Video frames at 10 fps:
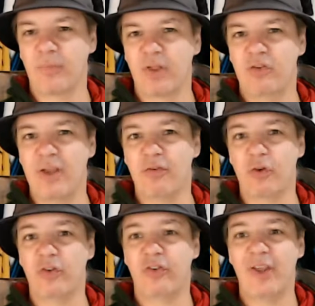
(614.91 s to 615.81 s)
Chiefs
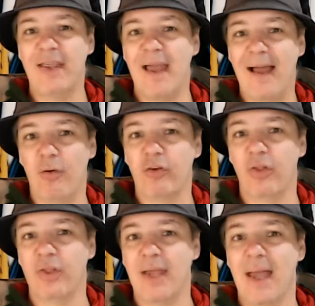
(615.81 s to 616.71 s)
could see out
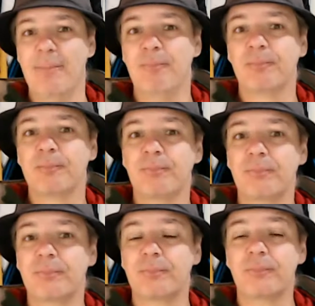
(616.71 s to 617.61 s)
the game.
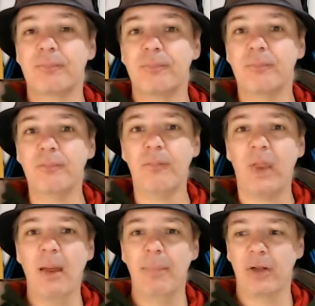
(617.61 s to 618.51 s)

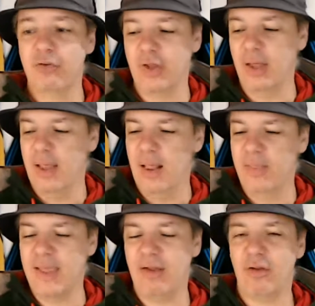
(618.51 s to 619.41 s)
But a
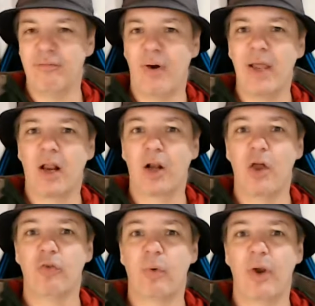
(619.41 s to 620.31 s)
very
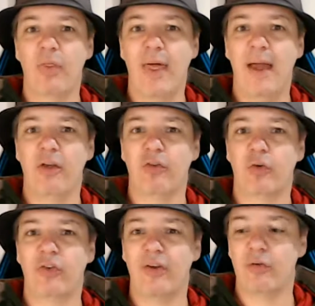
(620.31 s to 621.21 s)
close one there as the
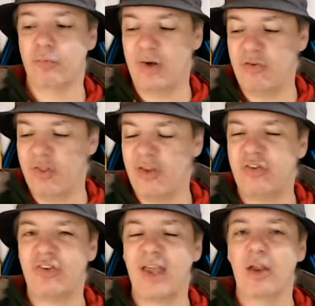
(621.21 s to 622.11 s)
Crusaders registered their
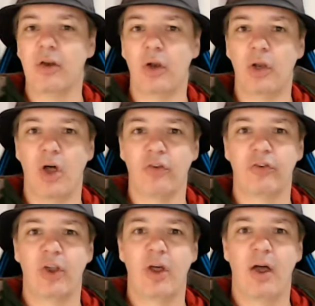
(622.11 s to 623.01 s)
second
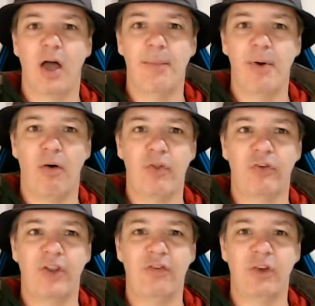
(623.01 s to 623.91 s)
loss of the
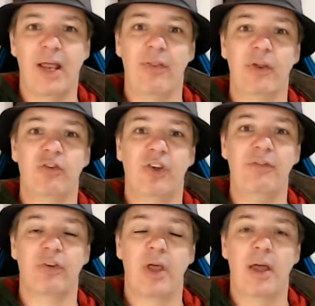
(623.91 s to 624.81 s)
season, and the
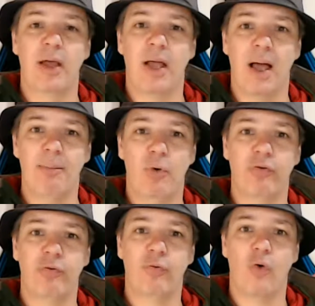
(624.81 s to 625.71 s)
Chiefs
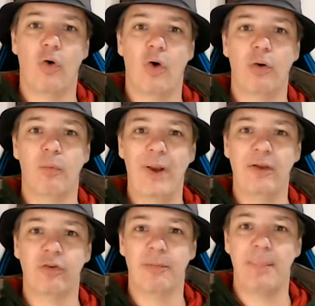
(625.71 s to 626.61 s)
put 4
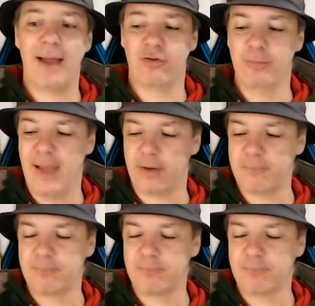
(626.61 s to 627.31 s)
wins back to back.